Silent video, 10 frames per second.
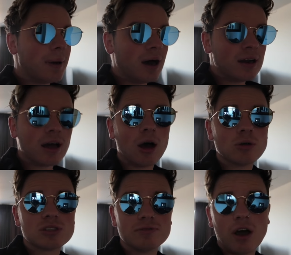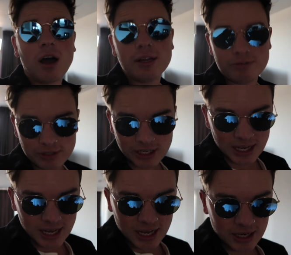but I'll survive.
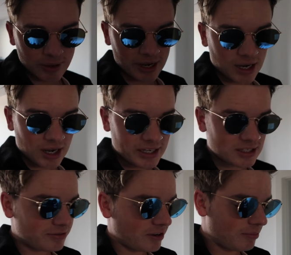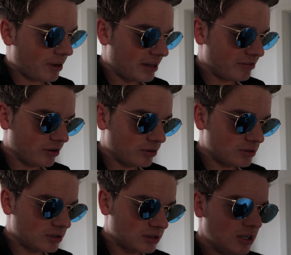Anyway, I need to find my
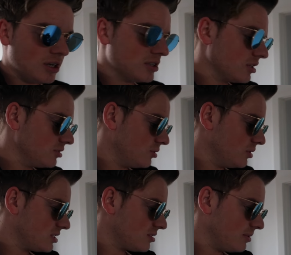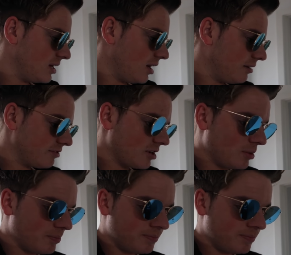headphones. Don't do this to me, life, come